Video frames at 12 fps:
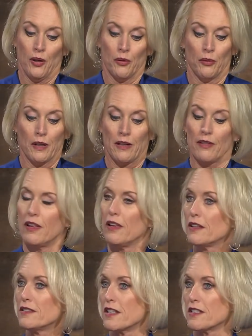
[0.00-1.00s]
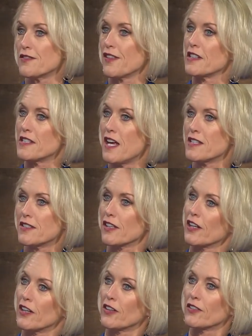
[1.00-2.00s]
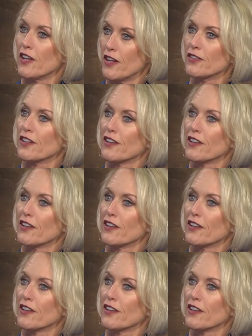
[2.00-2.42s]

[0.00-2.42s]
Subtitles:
Well, that sounds fantastic, Eric. Sounds like